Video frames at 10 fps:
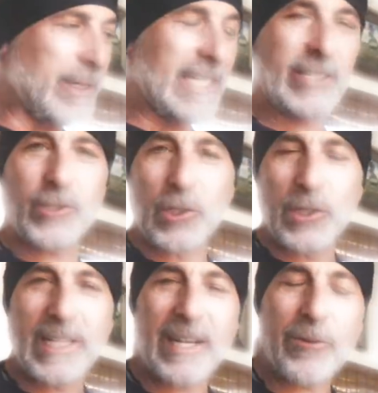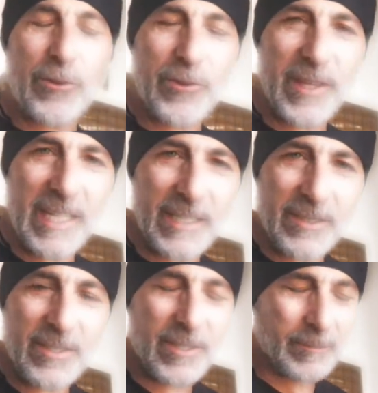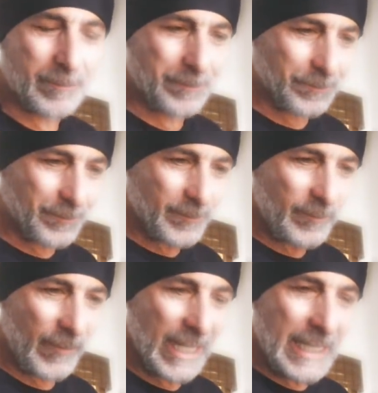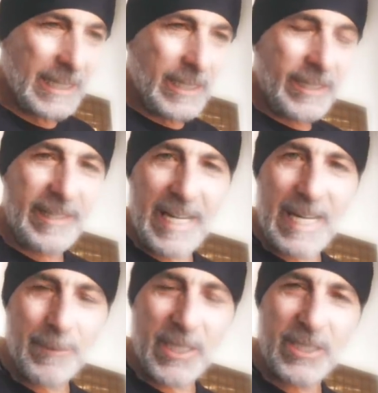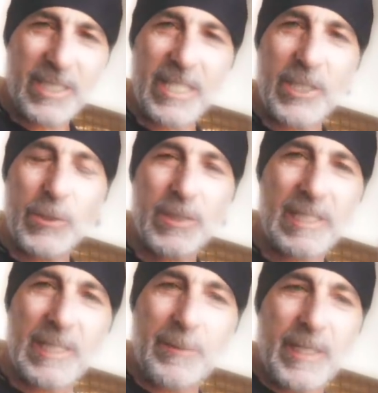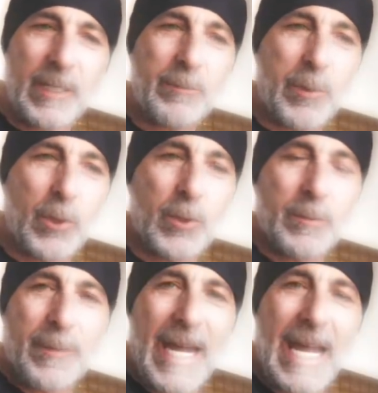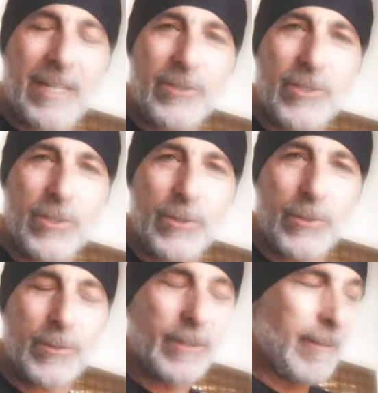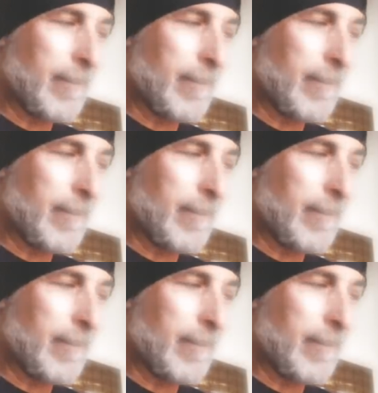begin to look at other things, that I am continuously being pulled back to